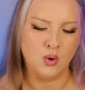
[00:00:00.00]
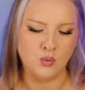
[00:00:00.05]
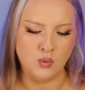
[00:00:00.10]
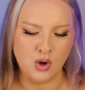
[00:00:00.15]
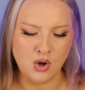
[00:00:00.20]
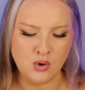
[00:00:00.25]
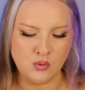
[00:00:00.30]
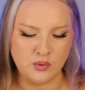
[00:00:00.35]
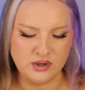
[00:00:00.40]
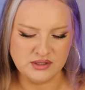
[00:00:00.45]

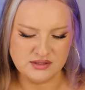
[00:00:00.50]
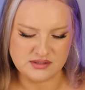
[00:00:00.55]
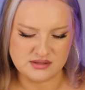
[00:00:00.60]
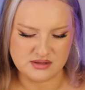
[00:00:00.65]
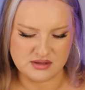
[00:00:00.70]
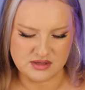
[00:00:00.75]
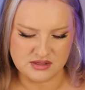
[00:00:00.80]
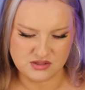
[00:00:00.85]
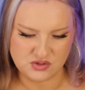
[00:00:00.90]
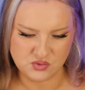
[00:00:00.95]
Whoa, what's
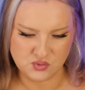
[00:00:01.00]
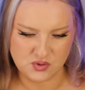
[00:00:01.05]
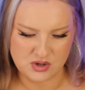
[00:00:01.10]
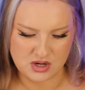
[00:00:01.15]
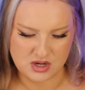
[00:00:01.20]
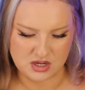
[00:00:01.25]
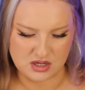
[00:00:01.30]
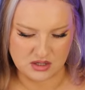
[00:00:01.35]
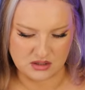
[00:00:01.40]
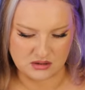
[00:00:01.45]
this
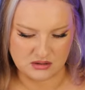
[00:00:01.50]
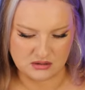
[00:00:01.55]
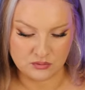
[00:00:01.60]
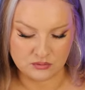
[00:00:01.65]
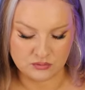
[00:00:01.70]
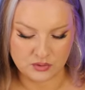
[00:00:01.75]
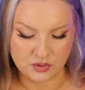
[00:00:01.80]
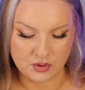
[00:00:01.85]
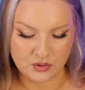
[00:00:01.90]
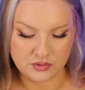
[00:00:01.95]
one?
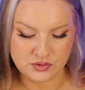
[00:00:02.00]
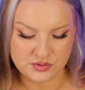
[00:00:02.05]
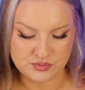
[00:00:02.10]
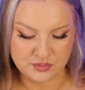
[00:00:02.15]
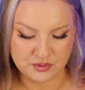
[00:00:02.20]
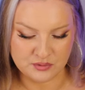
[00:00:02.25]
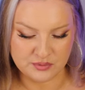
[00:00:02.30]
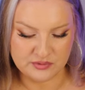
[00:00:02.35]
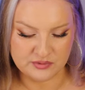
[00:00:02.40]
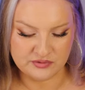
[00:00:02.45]
Rose,
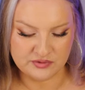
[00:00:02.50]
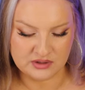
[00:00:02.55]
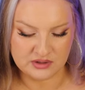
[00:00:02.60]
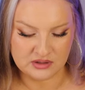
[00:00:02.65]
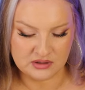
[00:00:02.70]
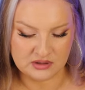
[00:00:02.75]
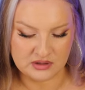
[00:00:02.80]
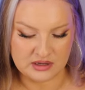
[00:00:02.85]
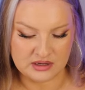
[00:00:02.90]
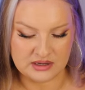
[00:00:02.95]
bourbon,
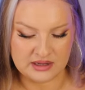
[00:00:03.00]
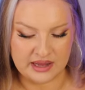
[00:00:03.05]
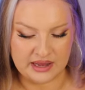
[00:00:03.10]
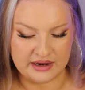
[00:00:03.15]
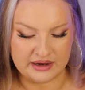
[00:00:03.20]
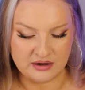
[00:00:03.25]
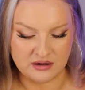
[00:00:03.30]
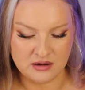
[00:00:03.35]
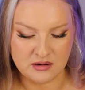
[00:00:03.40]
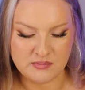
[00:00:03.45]
vanilla, and
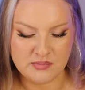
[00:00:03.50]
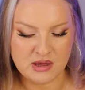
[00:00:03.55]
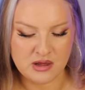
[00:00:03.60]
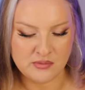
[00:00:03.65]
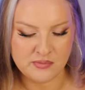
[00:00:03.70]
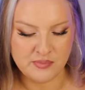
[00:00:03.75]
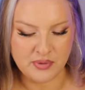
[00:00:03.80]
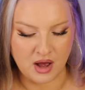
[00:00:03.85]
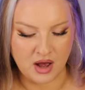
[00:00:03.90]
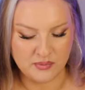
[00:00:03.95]
caramel
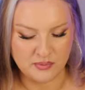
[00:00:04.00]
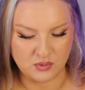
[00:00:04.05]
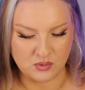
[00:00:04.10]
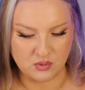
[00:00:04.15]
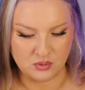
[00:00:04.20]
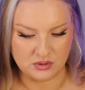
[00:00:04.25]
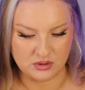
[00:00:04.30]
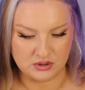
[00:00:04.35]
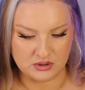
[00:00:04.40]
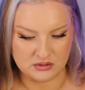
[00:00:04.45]

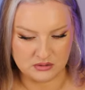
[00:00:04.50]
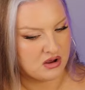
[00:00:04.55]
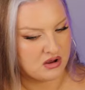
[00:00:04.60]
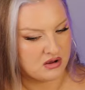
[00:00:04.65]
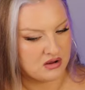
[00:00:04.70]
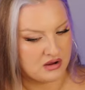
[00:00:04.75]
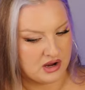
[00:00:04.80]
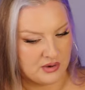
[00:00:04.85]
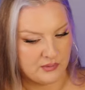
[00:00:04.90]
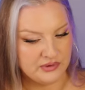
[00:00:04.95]
popcorn.
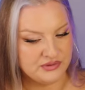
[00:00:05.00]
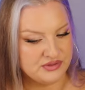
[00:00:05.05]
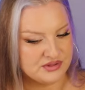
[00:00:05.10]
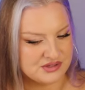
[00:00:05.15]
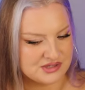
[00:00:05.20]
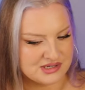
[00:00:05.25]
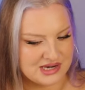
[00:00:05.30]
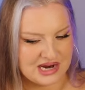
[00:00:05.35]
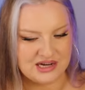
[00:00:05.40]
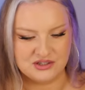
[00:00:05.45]
I want
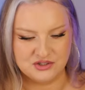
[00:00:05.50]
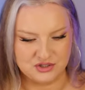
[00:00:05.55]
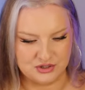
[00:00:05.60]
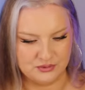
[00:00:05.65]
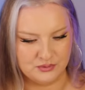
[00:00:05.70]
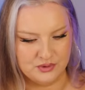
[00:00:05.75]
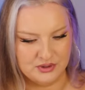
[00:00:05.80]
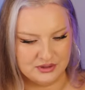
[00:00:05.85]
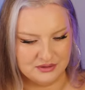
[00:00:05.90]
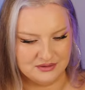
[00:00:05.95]
this nectar
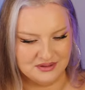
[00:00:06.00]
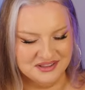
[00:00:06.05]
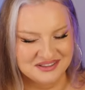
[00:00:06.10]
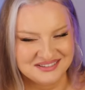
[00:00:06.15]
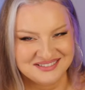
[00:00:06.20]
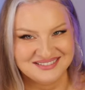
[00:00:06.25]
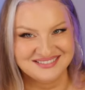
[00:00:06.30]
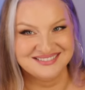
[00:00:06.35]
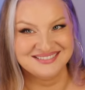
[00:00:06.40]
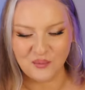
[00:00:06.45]
one.
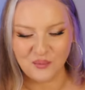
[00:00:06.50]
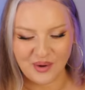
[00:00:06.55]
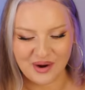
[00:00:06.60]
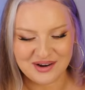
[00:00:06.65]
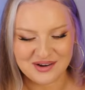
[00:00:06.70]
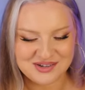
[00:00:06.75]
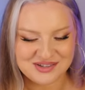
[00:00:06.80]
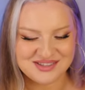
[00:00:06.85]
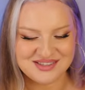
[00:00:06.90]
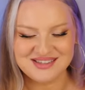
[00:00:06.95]

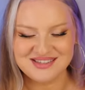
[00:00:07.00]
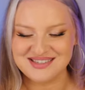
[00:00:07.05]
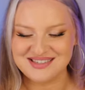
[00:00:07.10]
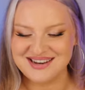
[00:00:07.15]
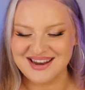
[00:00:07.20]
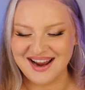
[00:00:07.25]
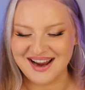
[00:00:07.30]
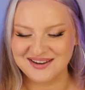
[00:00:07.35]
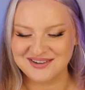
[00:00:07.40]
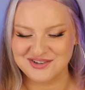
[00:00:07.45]
Where's this
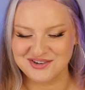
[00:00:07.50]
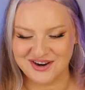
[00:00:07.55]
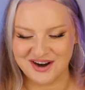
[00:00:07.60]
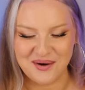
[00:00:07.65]
nectar?